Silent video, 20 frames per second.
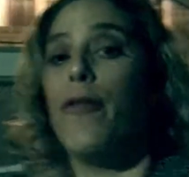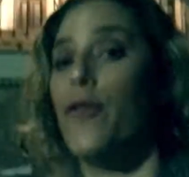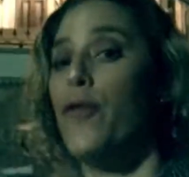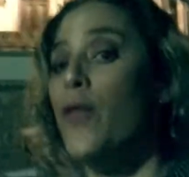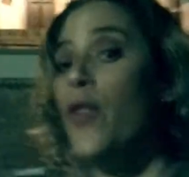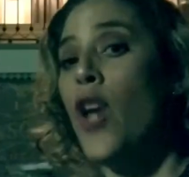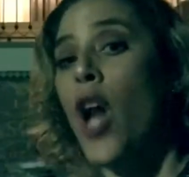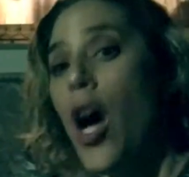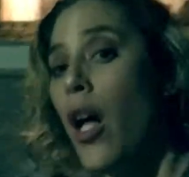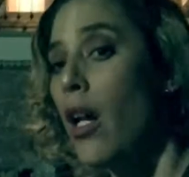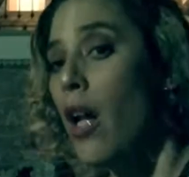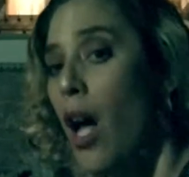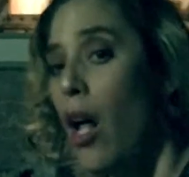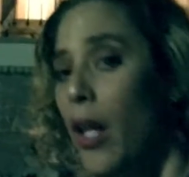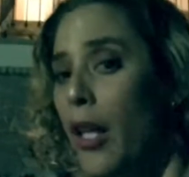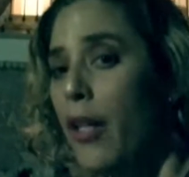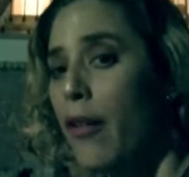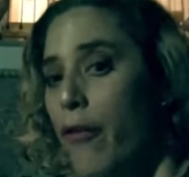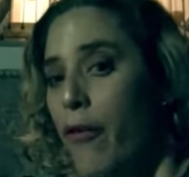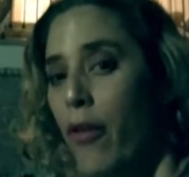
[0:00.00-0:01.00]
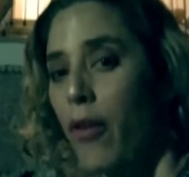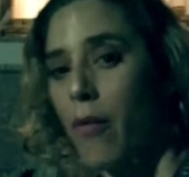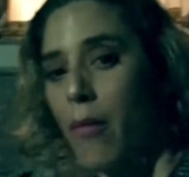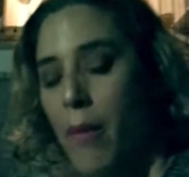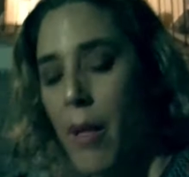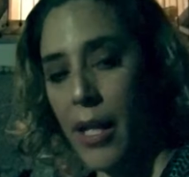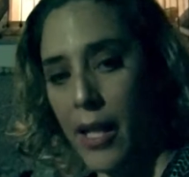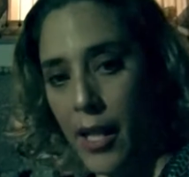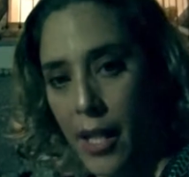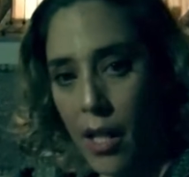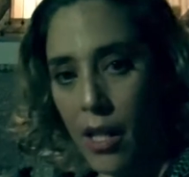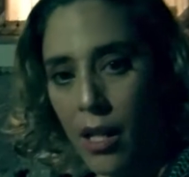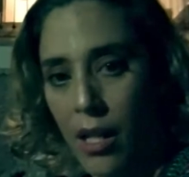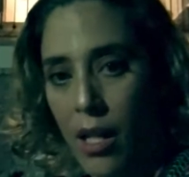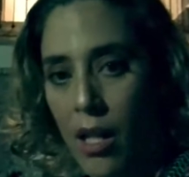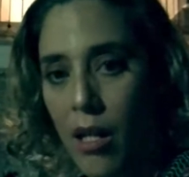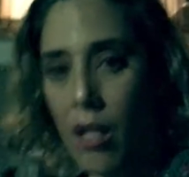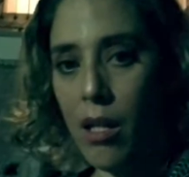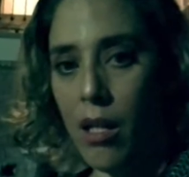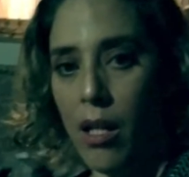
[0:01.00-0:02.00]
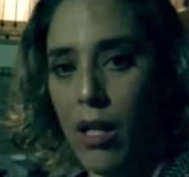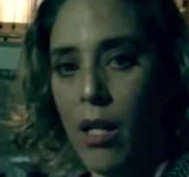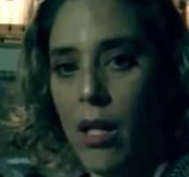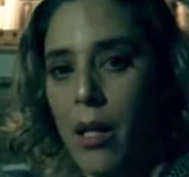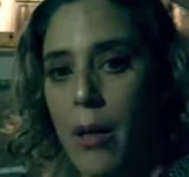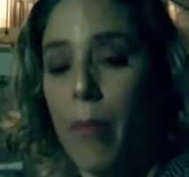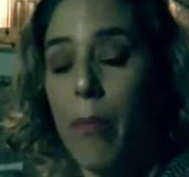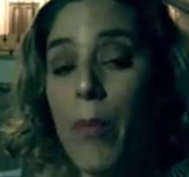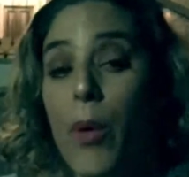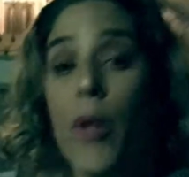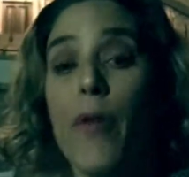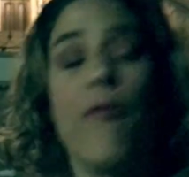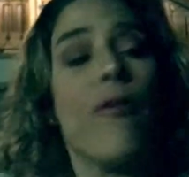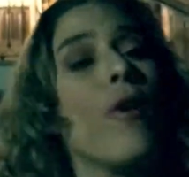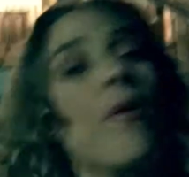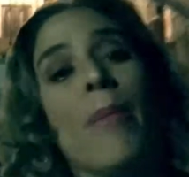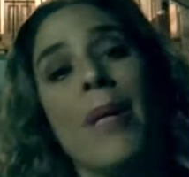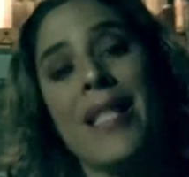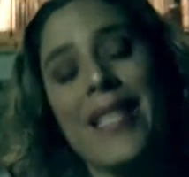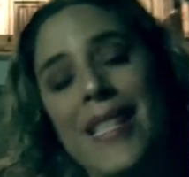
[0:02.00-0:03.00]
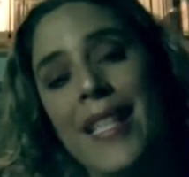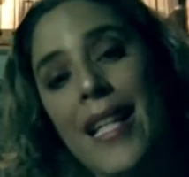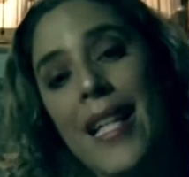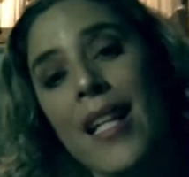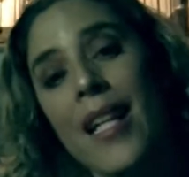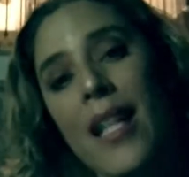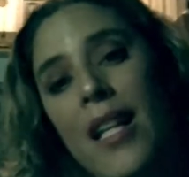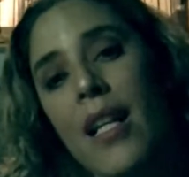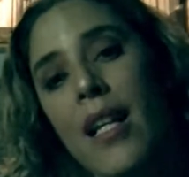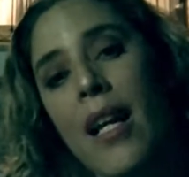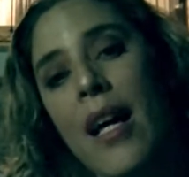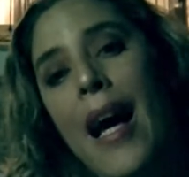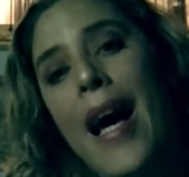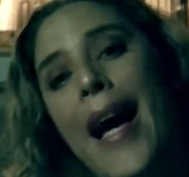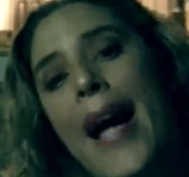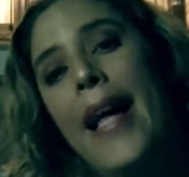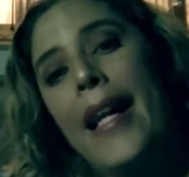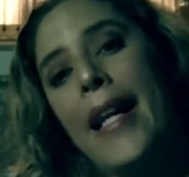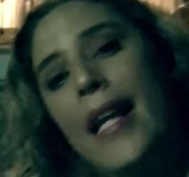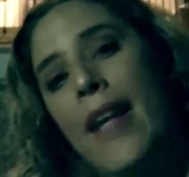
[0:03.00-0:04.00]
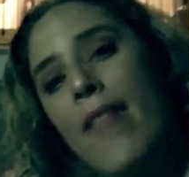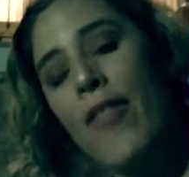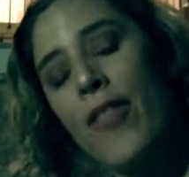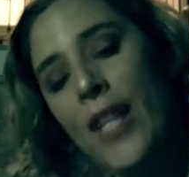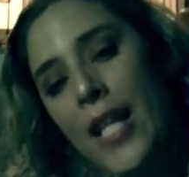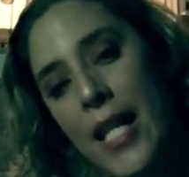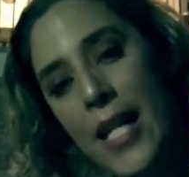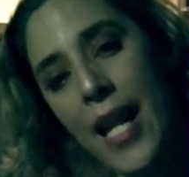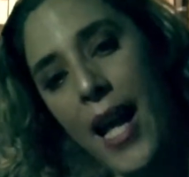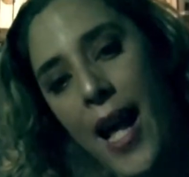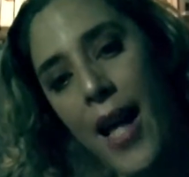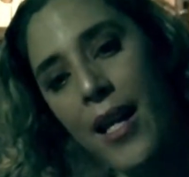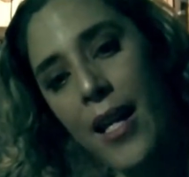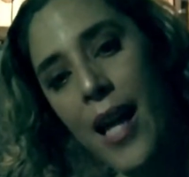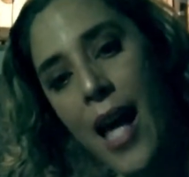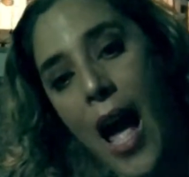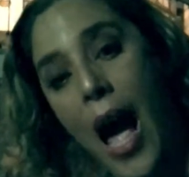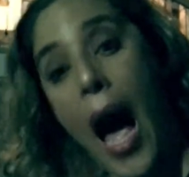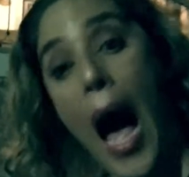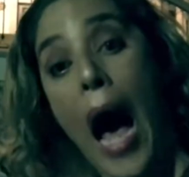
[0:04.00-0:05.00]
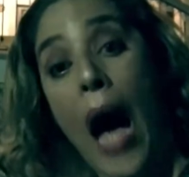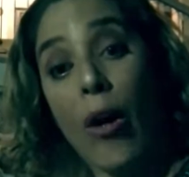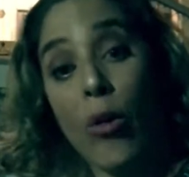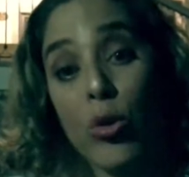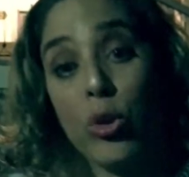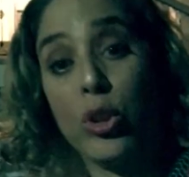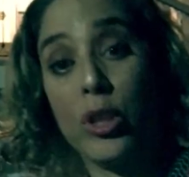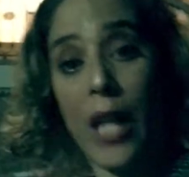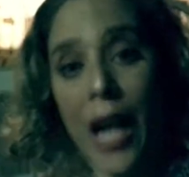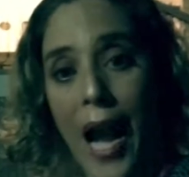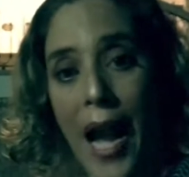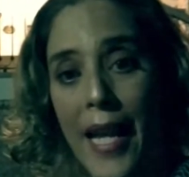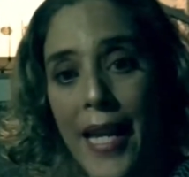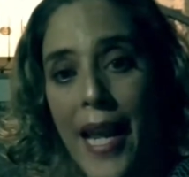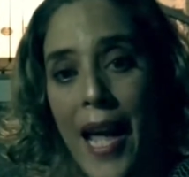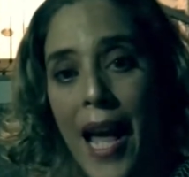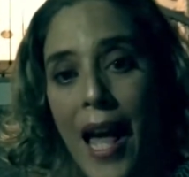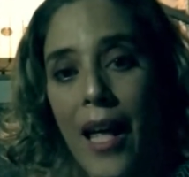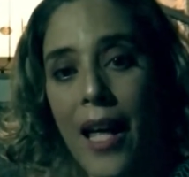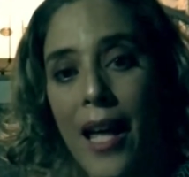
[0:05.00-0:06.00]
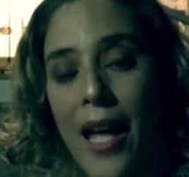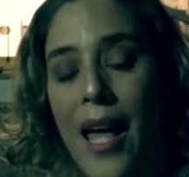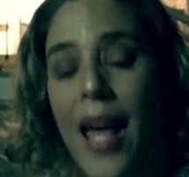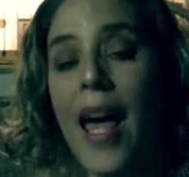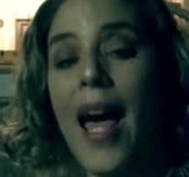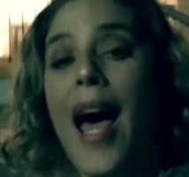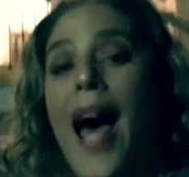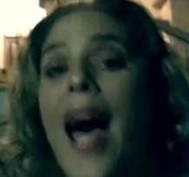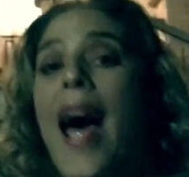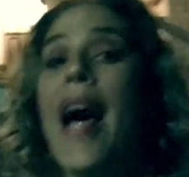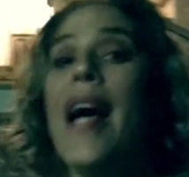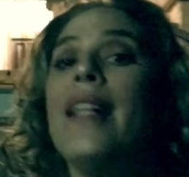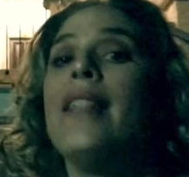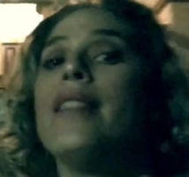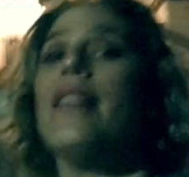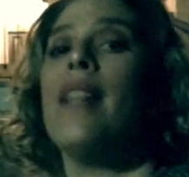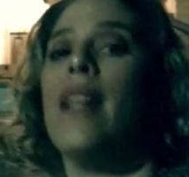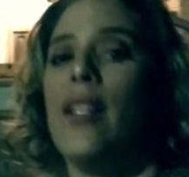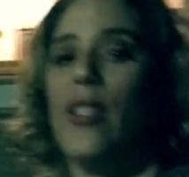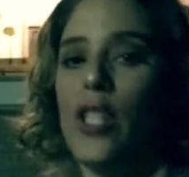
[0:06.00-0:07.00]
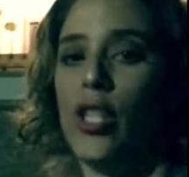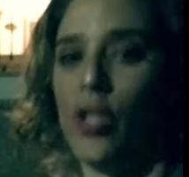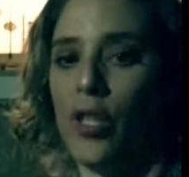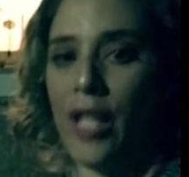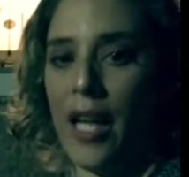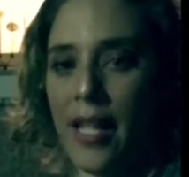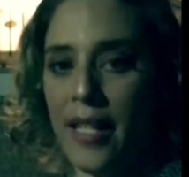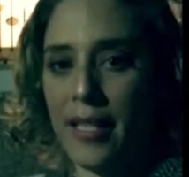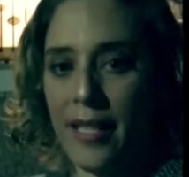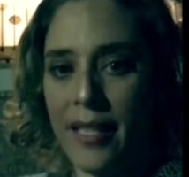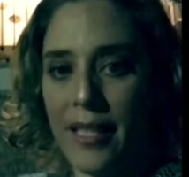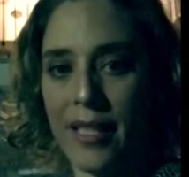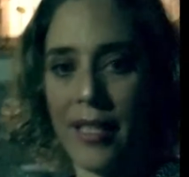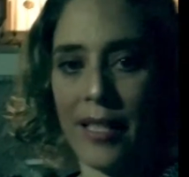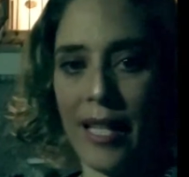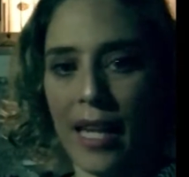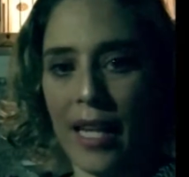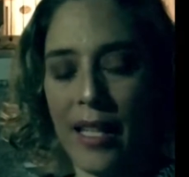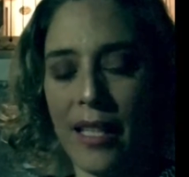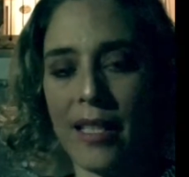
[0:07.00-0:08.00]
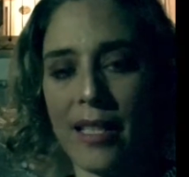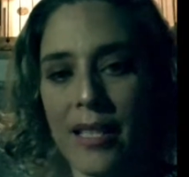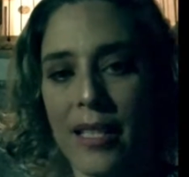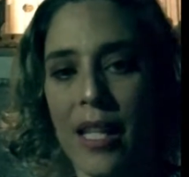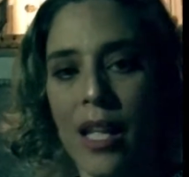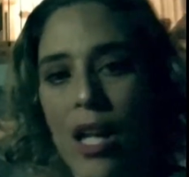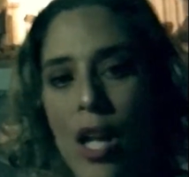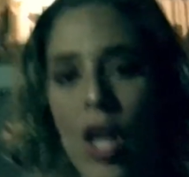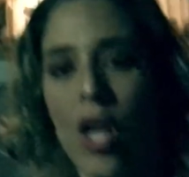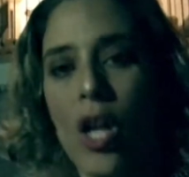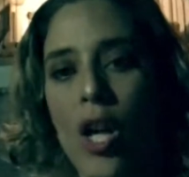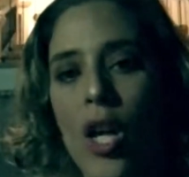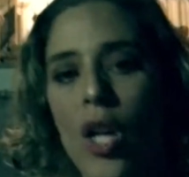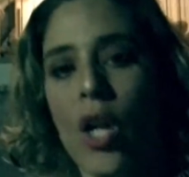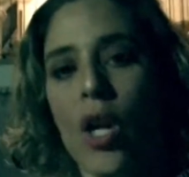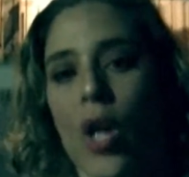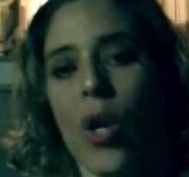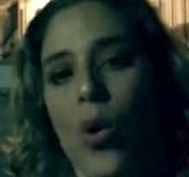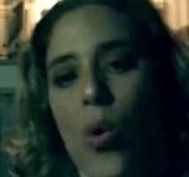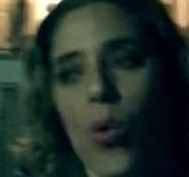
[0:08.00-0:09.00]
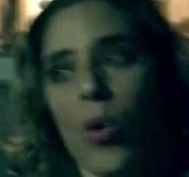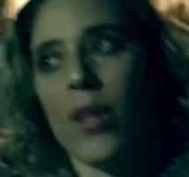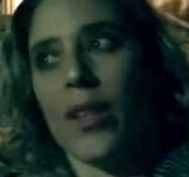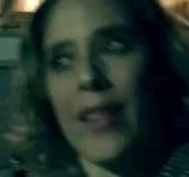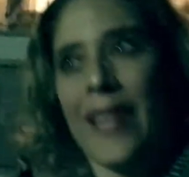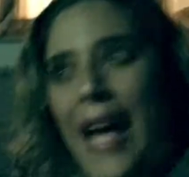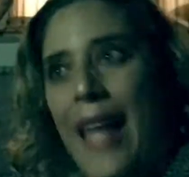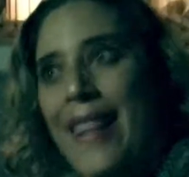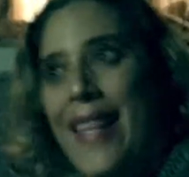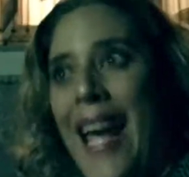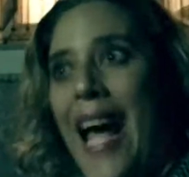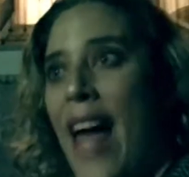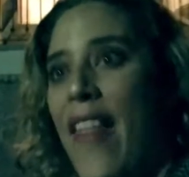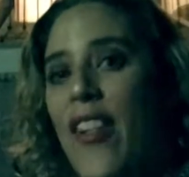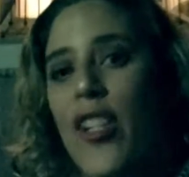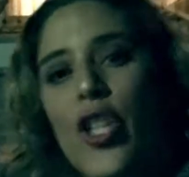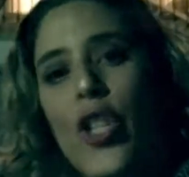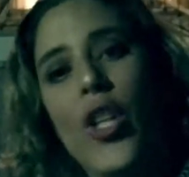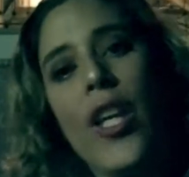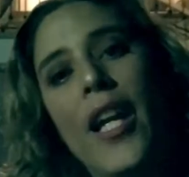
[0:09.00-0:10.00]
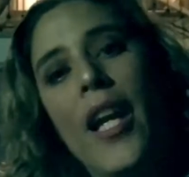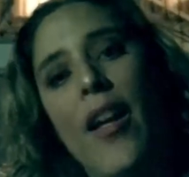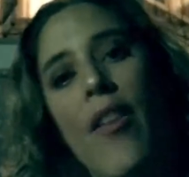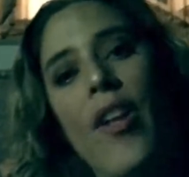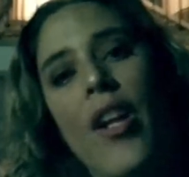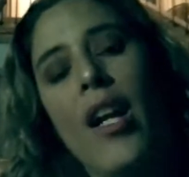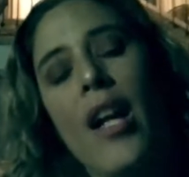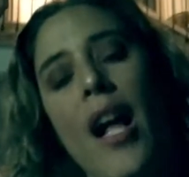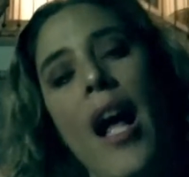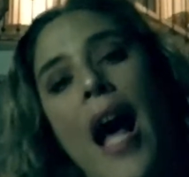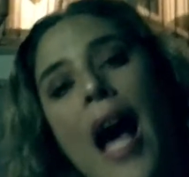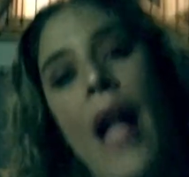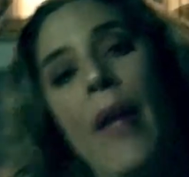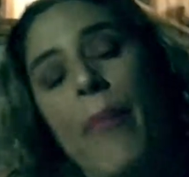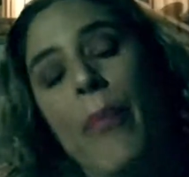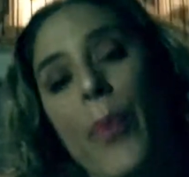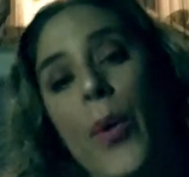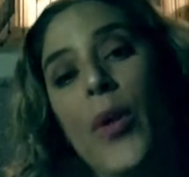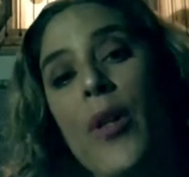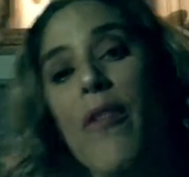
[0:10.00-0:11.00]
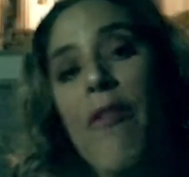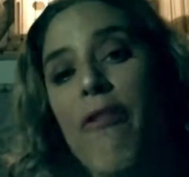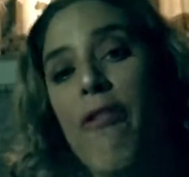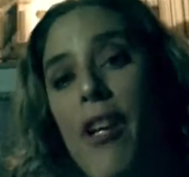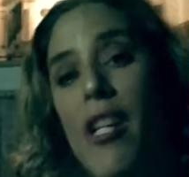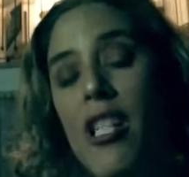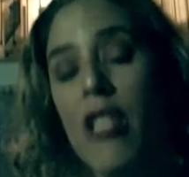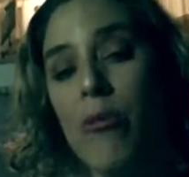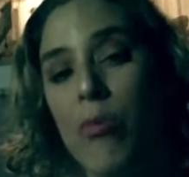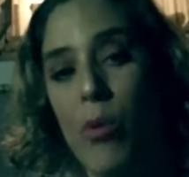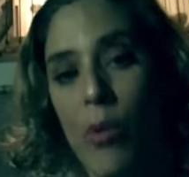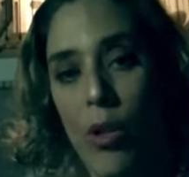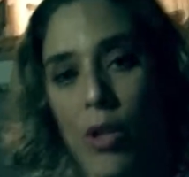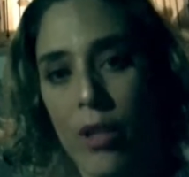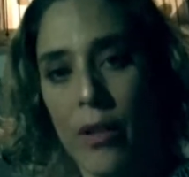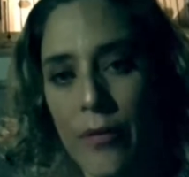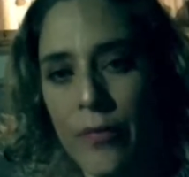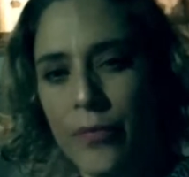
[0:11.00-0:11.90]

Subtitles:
not only from Mexico, but from Brazil, Argentina, Australia, and the United States, that gathered together and put a Facebook